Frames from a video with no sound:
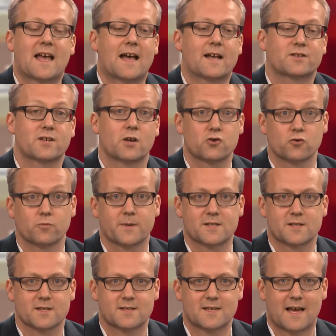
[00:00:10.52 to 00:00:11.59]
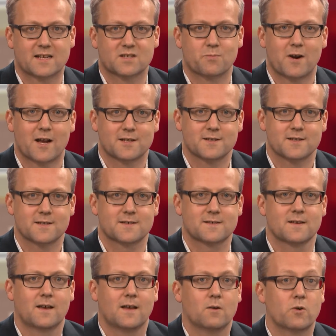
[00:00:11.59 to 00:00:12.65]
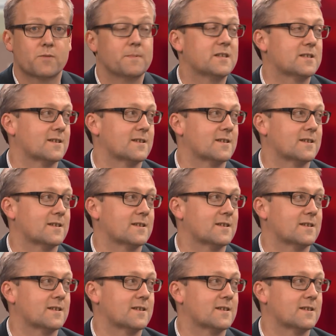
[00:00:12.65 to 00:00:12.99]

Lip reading: our social business tax practice. With me